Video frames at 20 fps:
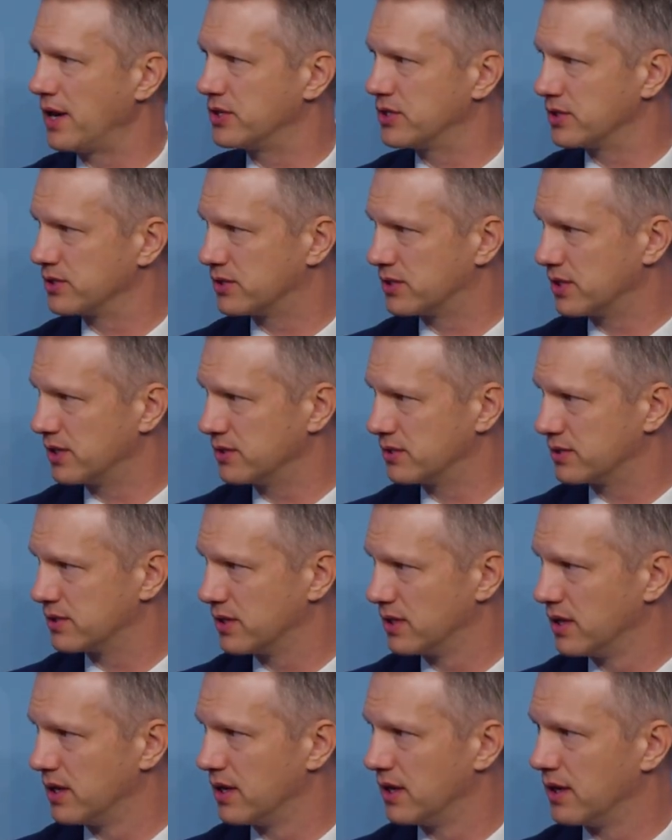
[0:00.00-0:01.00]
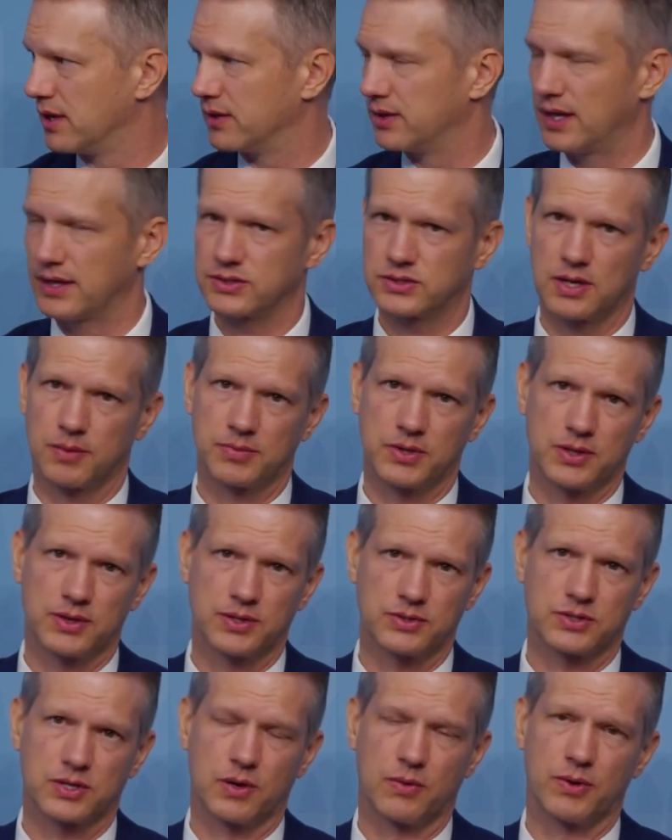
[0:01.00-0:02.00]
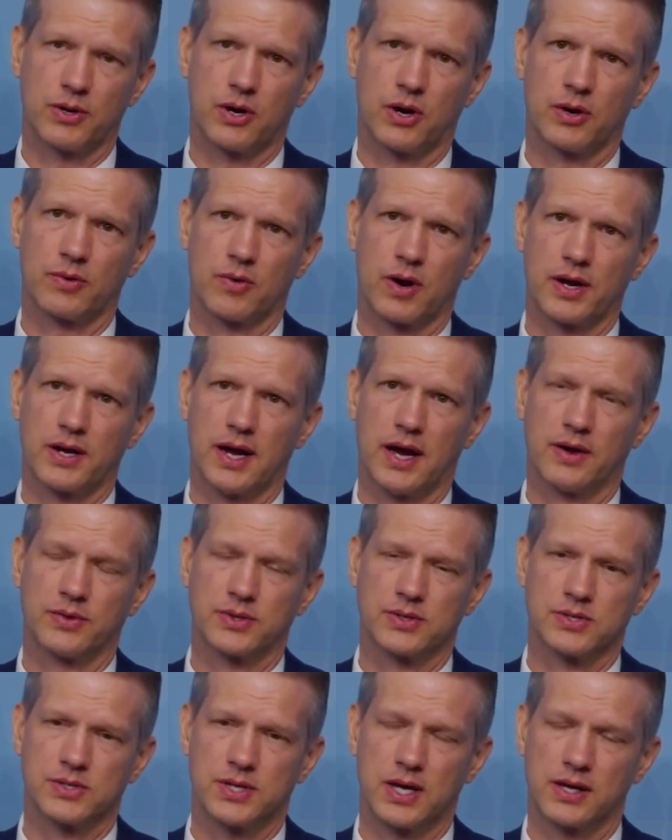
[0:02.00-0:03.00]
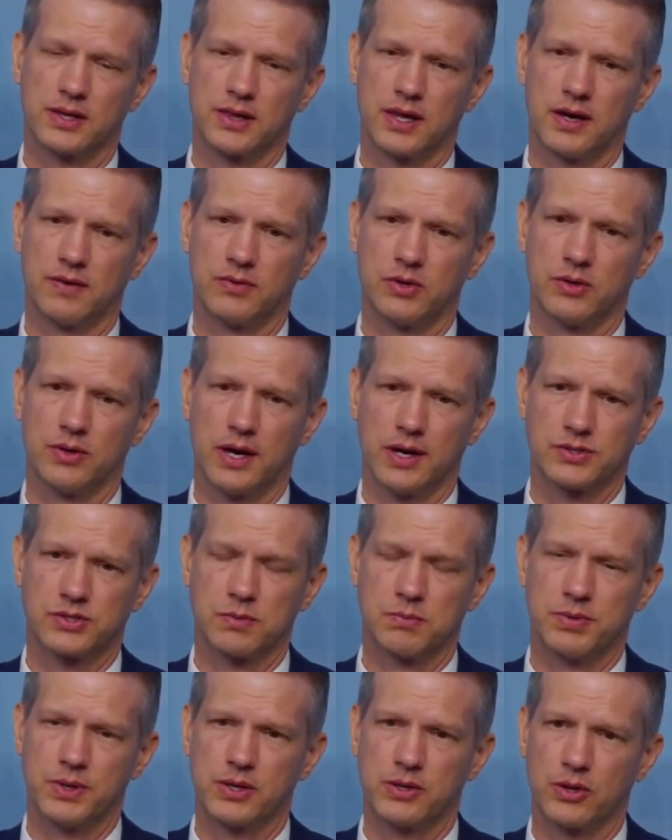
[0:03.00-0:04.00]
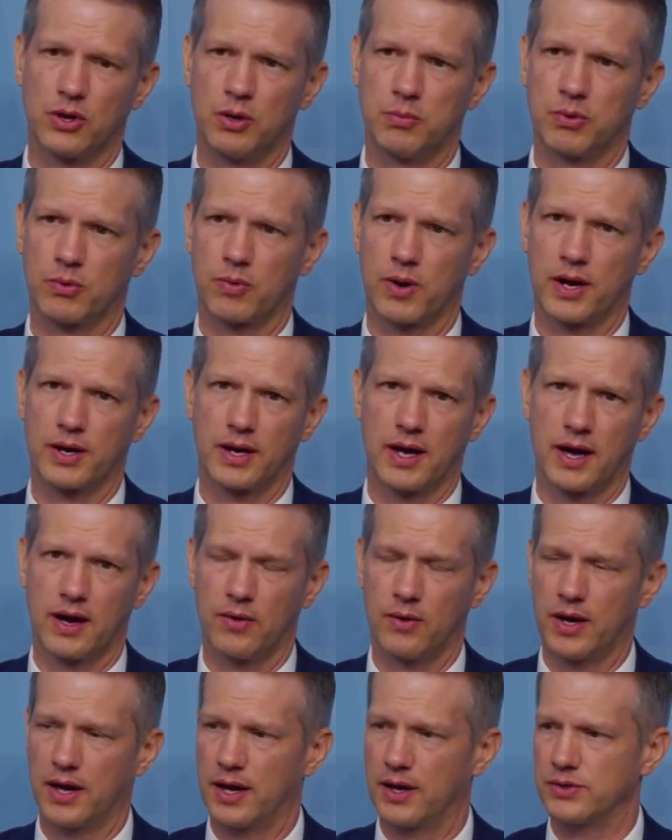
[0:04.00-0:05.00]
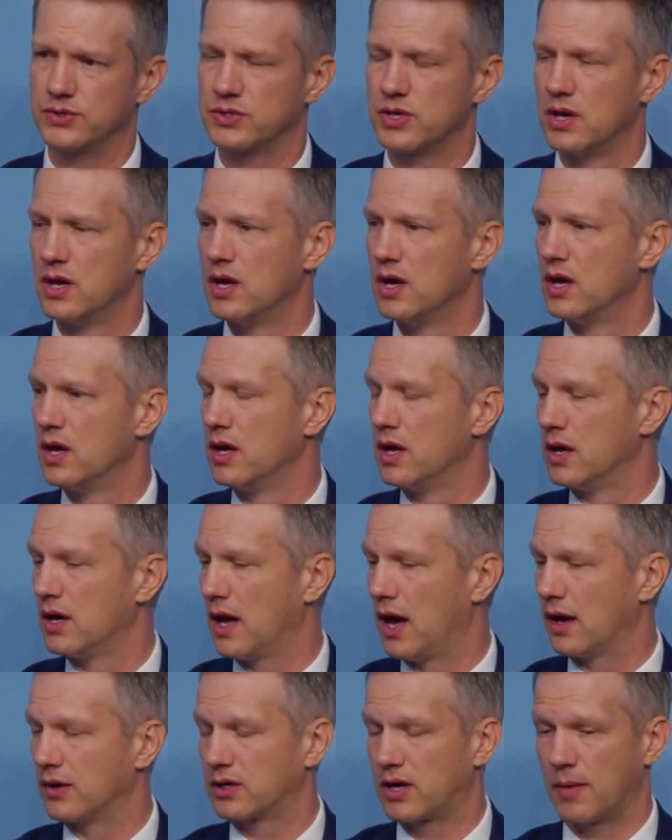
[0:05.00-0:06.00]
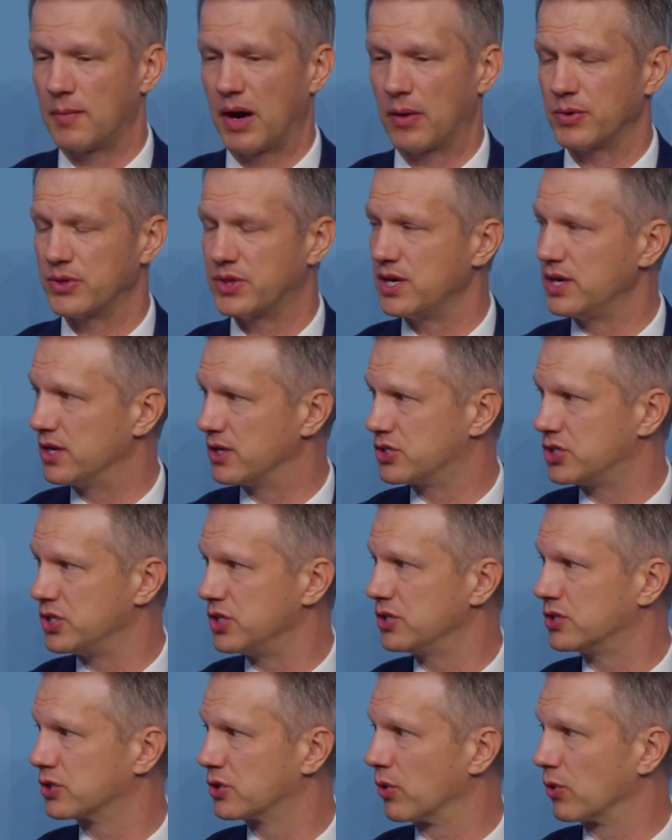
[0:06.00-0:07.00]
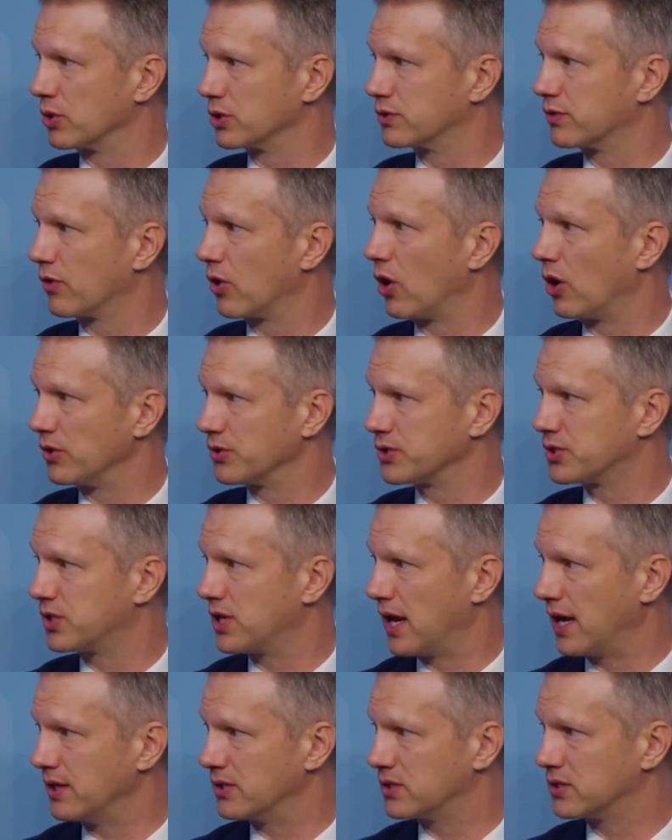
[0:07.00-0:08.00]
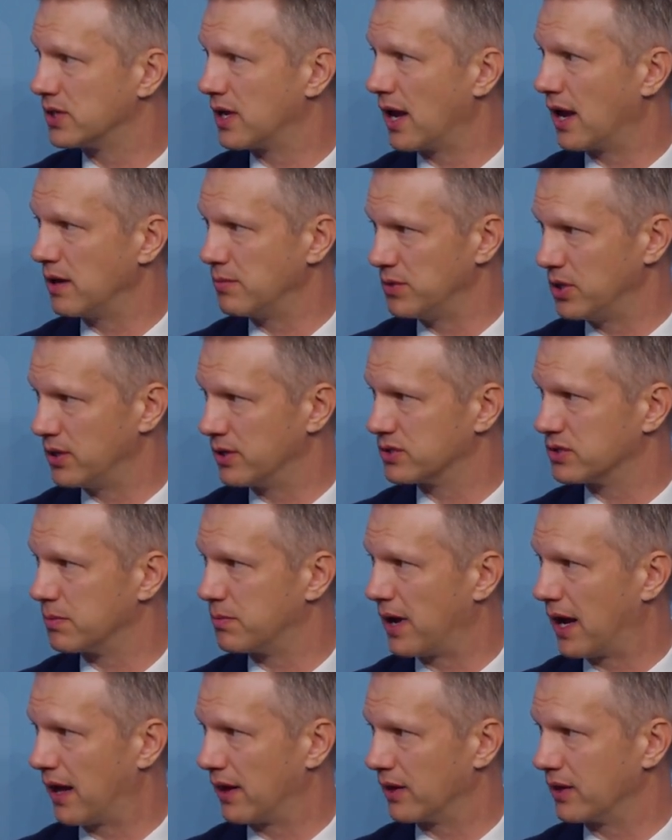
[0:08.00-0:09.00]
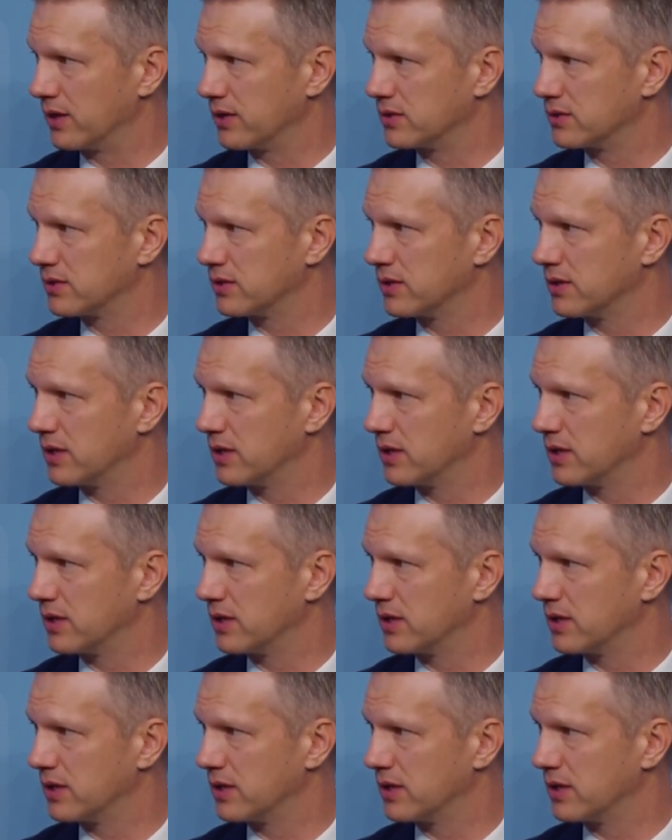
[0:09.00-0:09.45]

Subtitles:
agencies. That's something that's going on right now at the state level. S&P Global right now has come out with ESG scores for all states and municipalities.